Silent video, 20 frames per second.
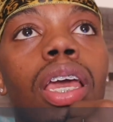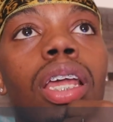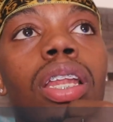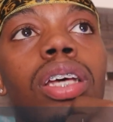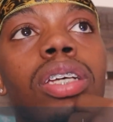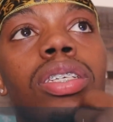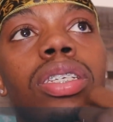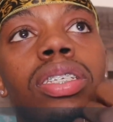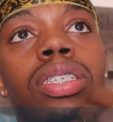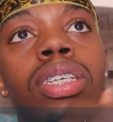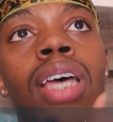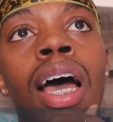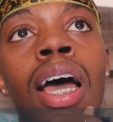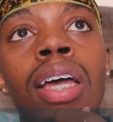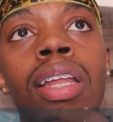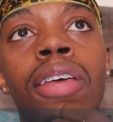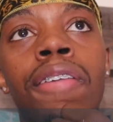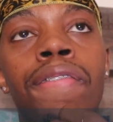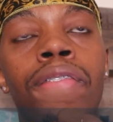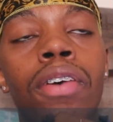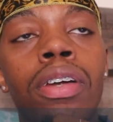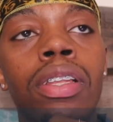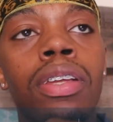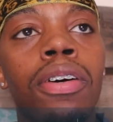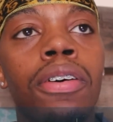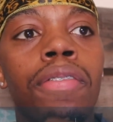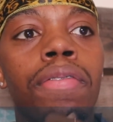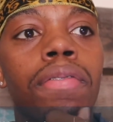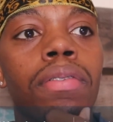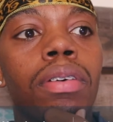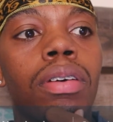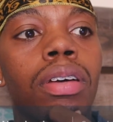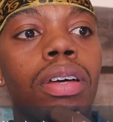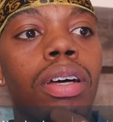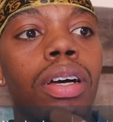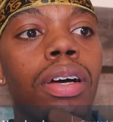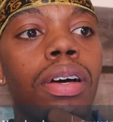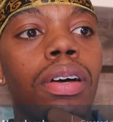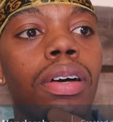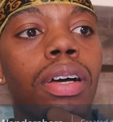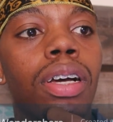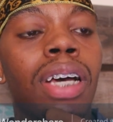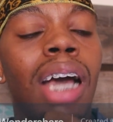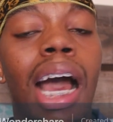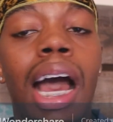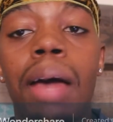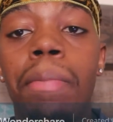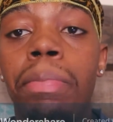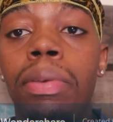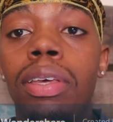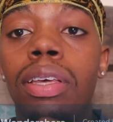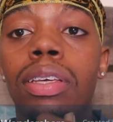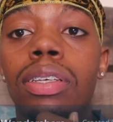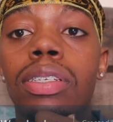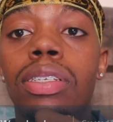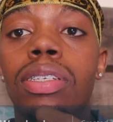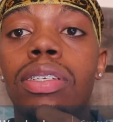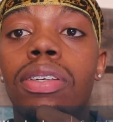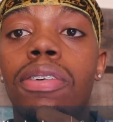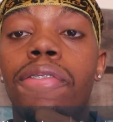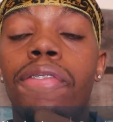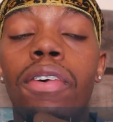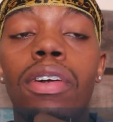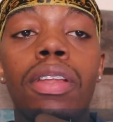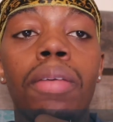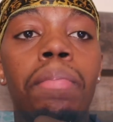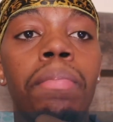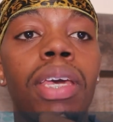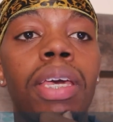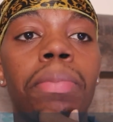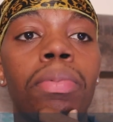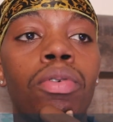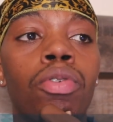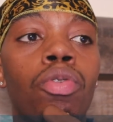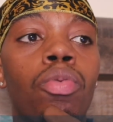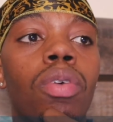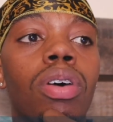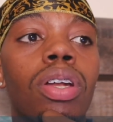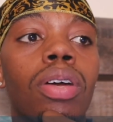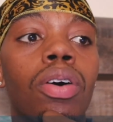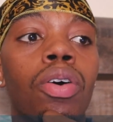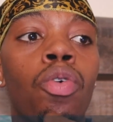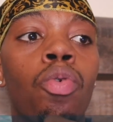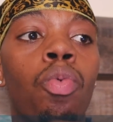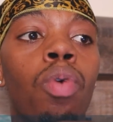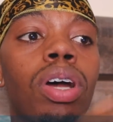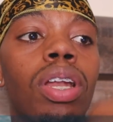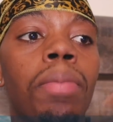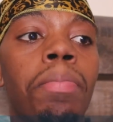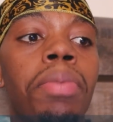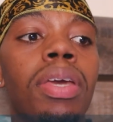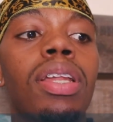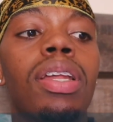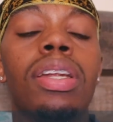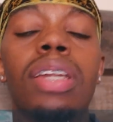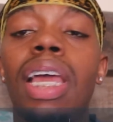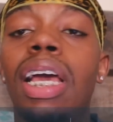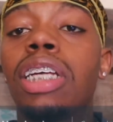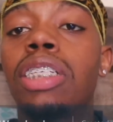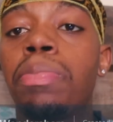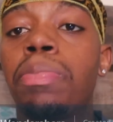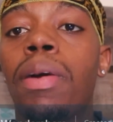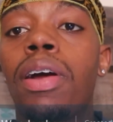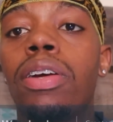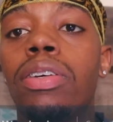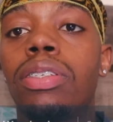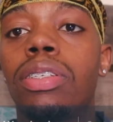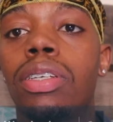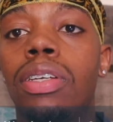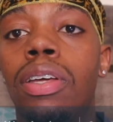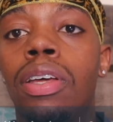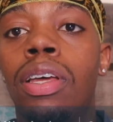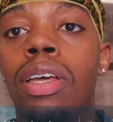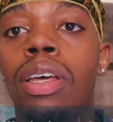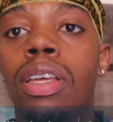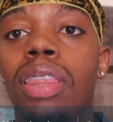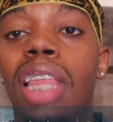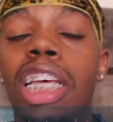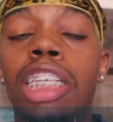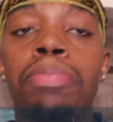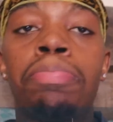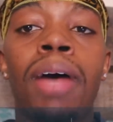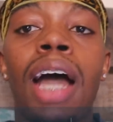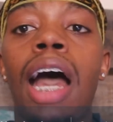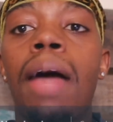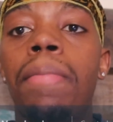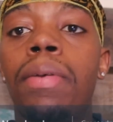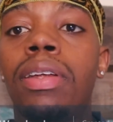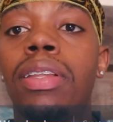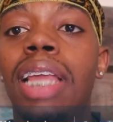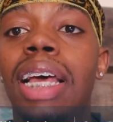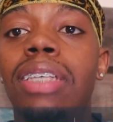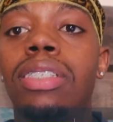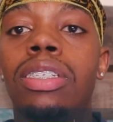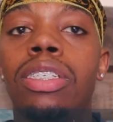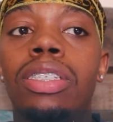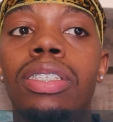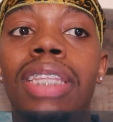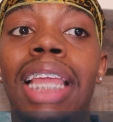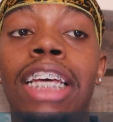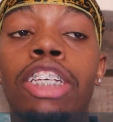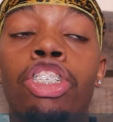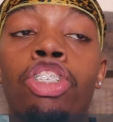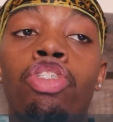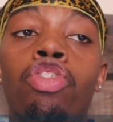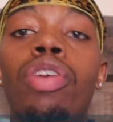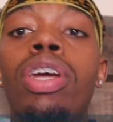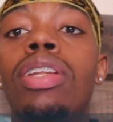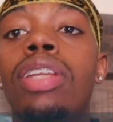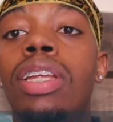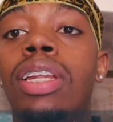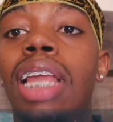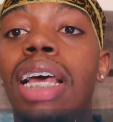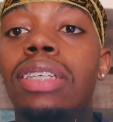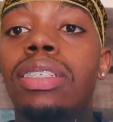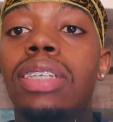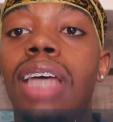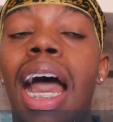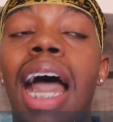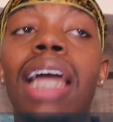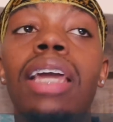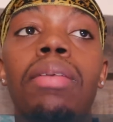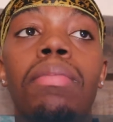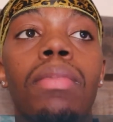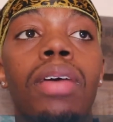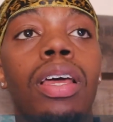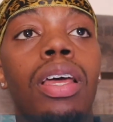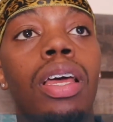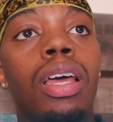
in a society full of copies, full of people who wanna who wanna be the next person that's popping, that's that's trending, that's hype,